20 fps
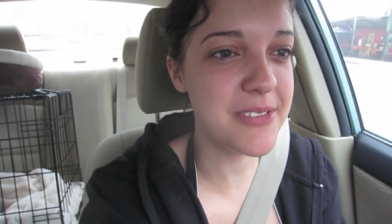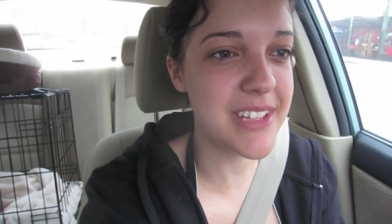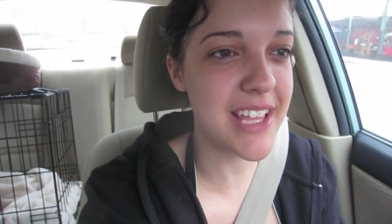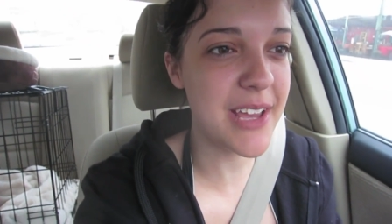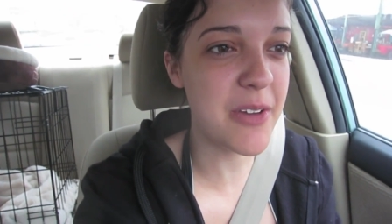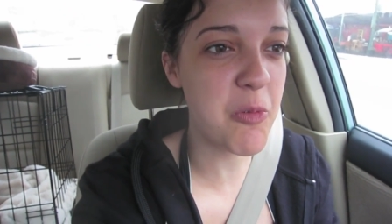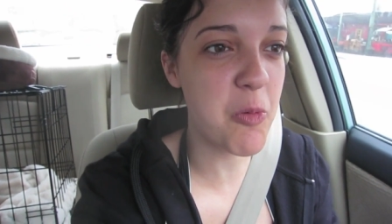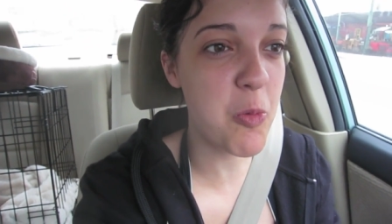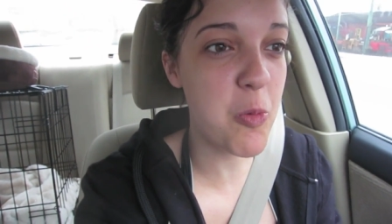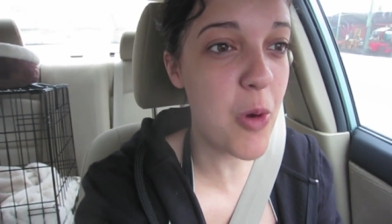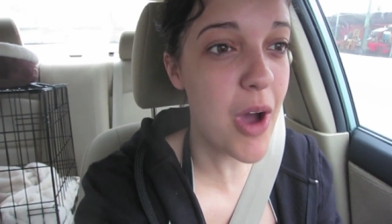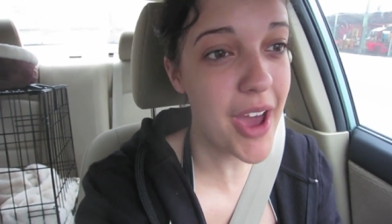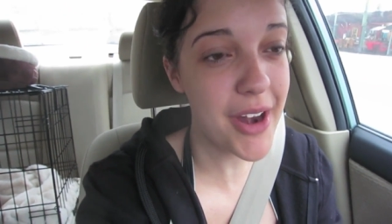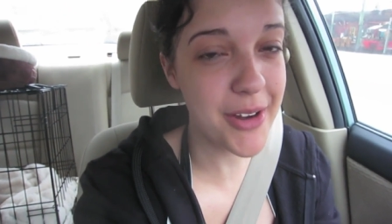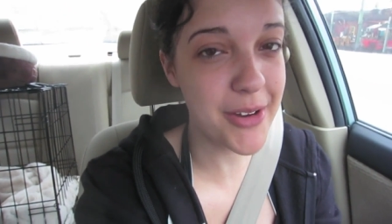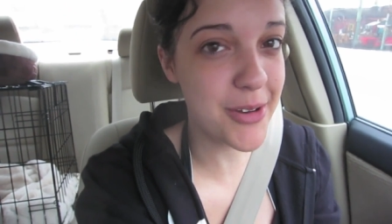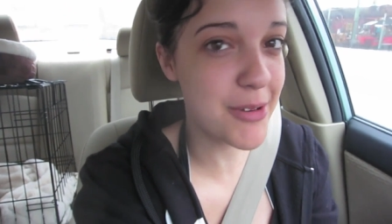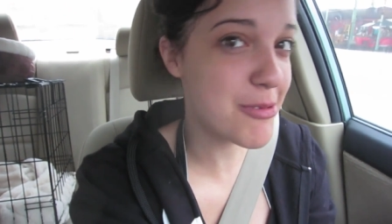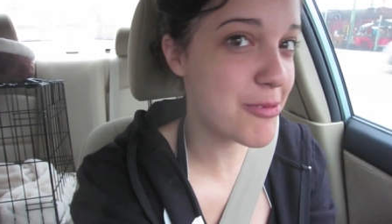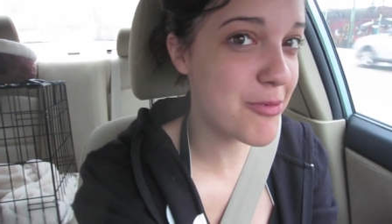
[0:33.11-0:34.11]
like
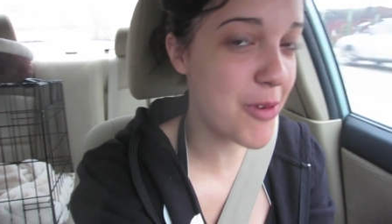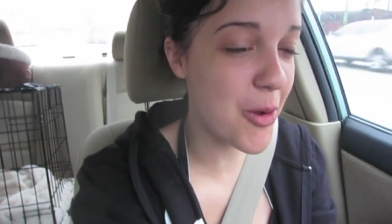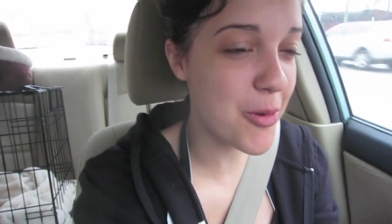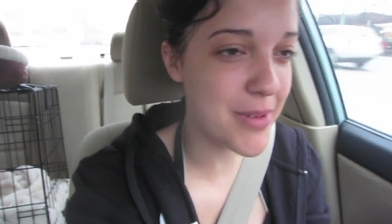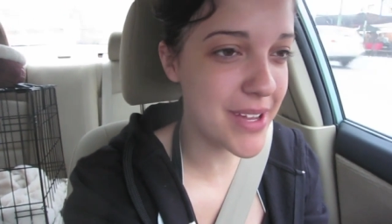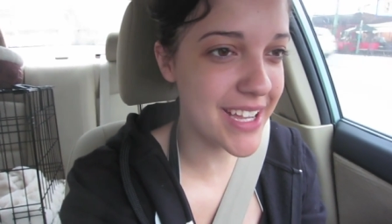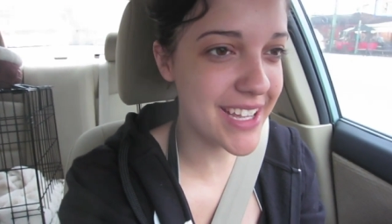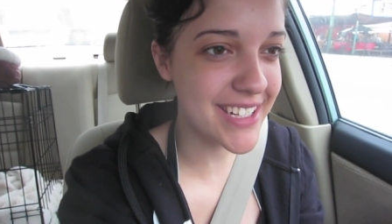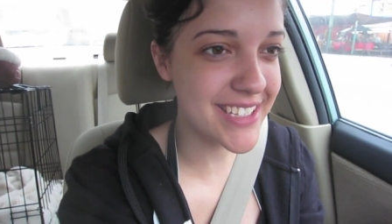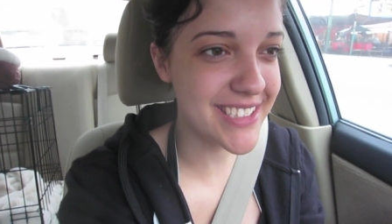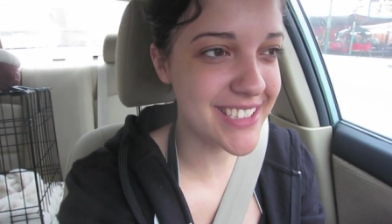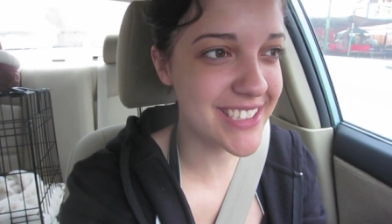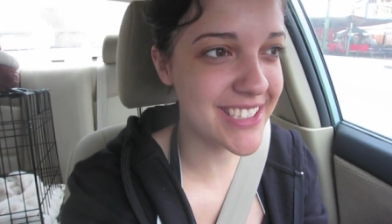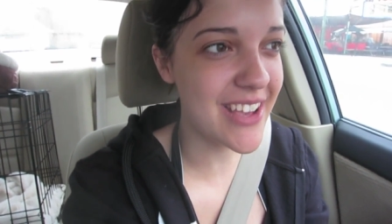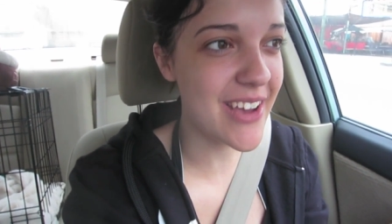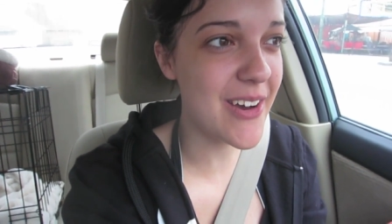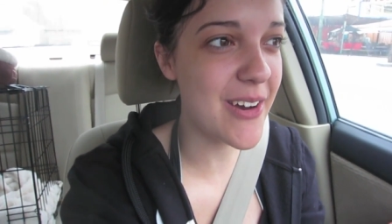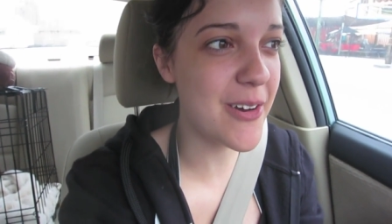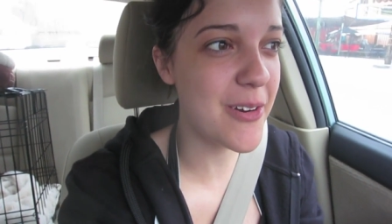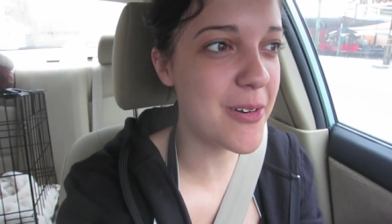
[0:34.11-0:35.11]
water aerobics.
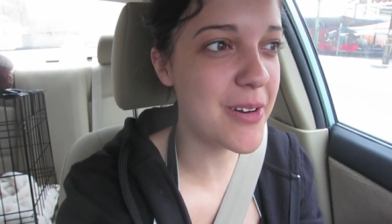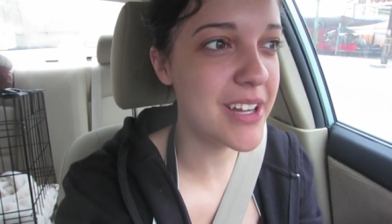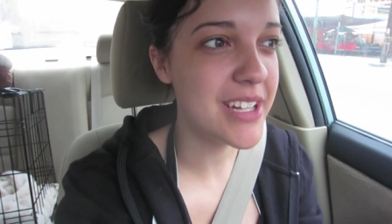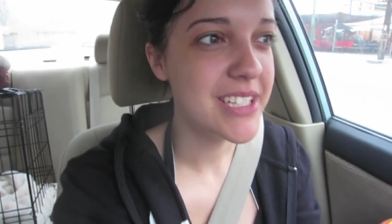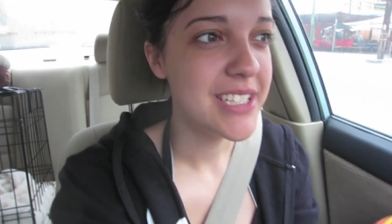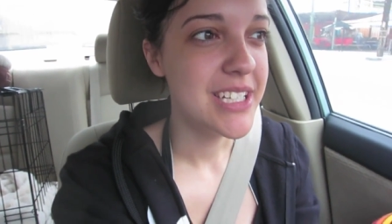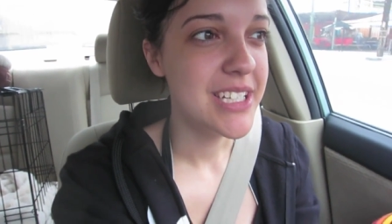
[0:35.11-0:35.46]
So